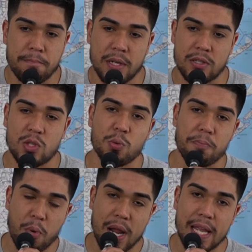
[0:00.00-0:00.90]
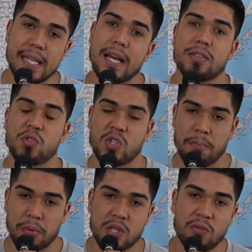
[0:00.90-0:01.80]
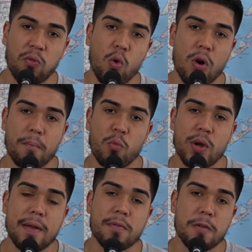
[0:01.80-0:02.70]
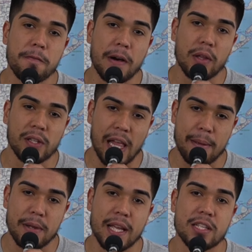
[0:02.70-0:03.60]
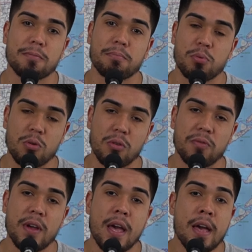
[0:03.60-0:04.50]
but to break it down to the simplest form, whenever you file a claim and it gets approved,